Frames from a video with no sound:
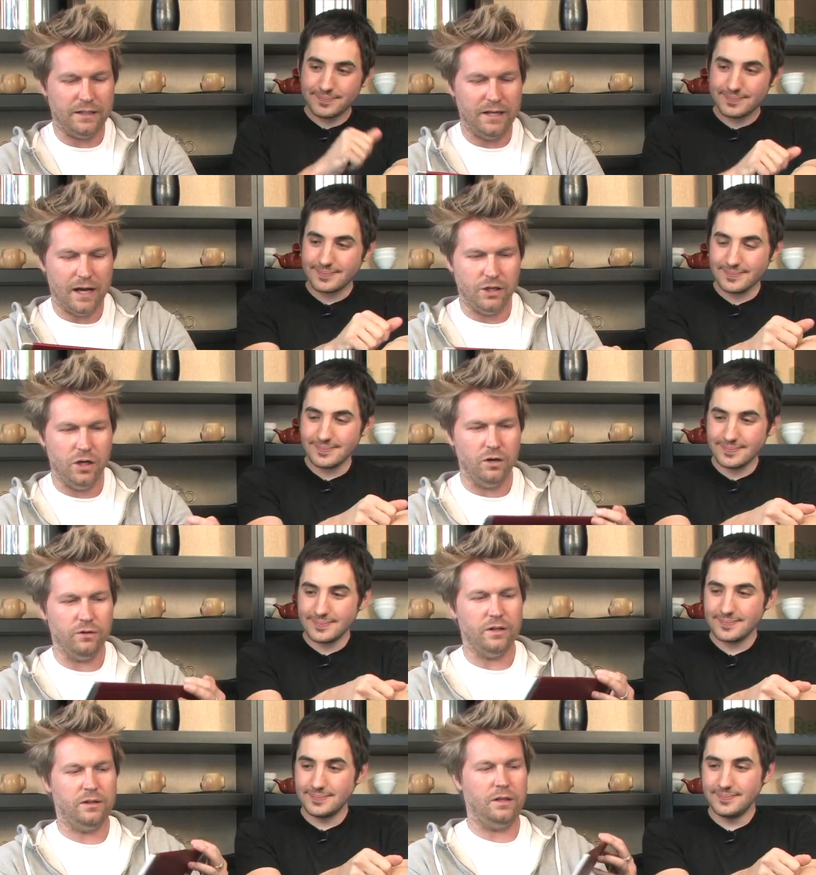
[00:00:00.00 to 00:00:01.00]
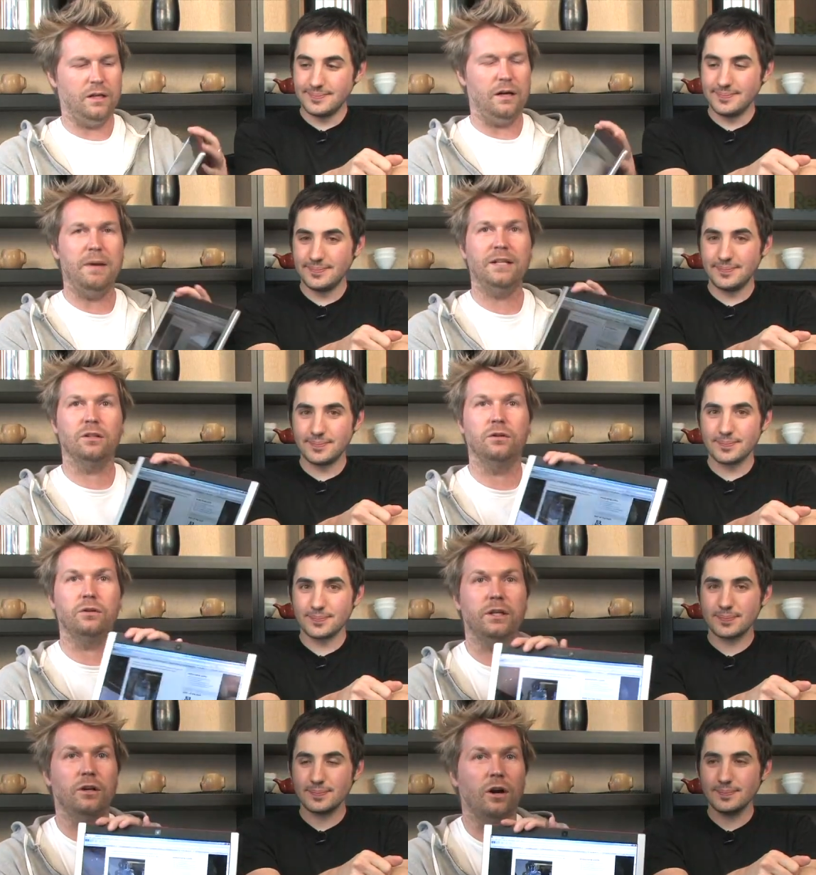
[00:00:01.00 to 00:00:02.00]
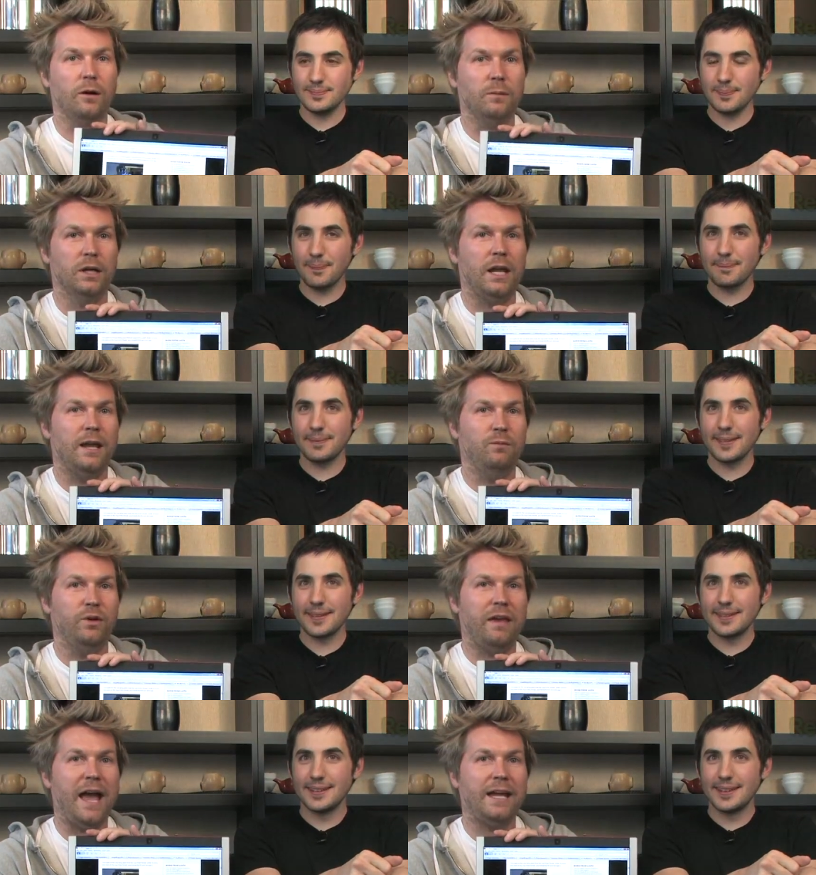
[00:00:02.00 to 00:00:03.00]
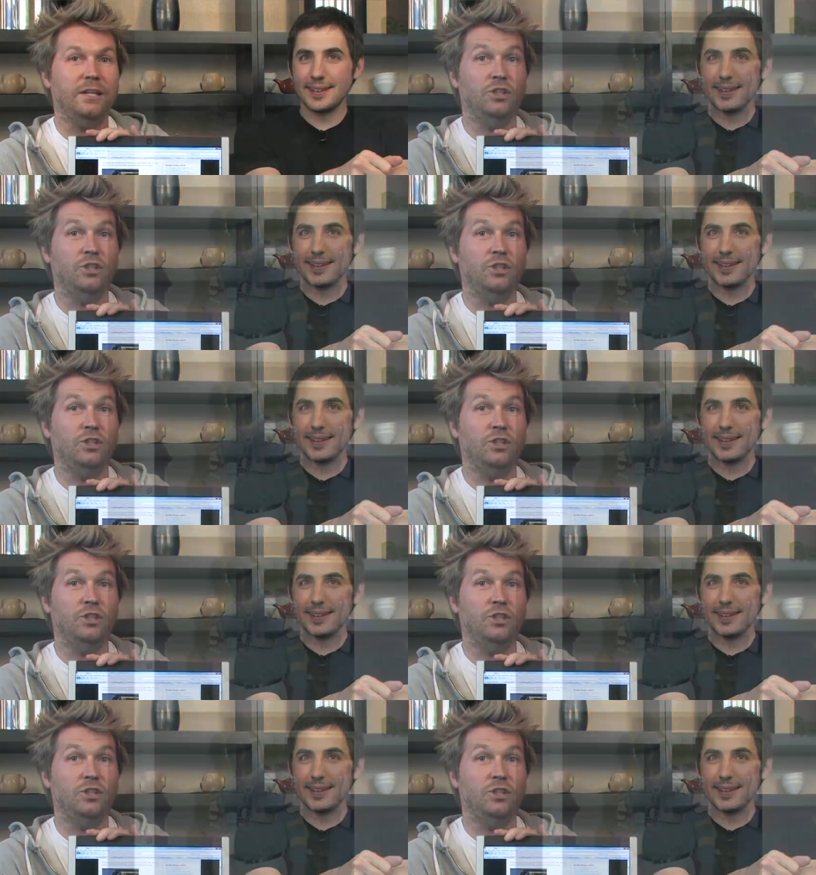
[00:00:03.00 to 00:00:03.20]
Speaker 1: did not know that the Mandalorian armor came with khaki